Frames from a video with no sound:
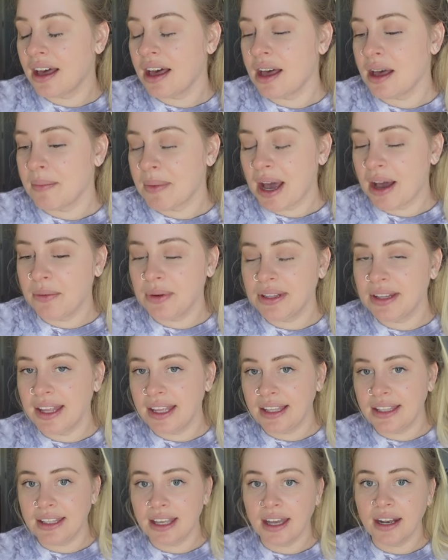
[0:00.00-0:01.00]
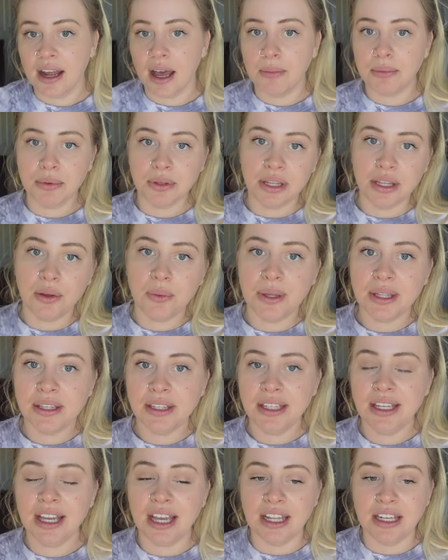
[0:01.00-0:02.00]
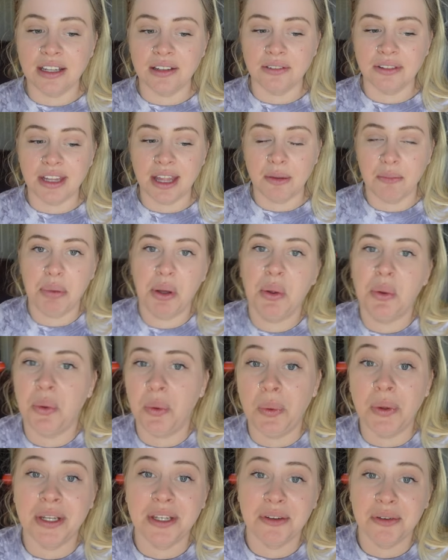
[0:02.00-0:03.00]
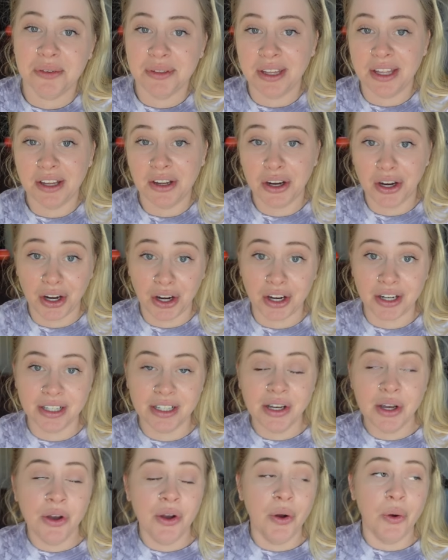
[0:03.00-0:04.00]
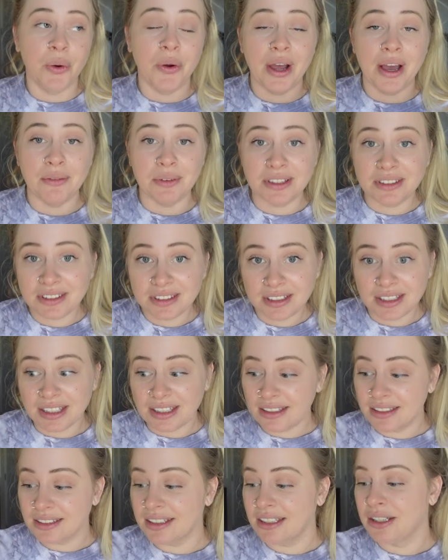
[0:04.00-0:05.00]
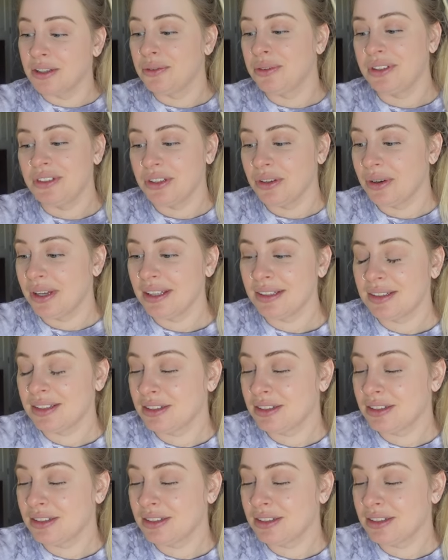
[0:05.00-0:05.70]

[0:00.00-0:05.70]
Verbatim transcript: Um, I would like get up really quickly and it would like pull and it would like hurt or I would sneeze and it would do it.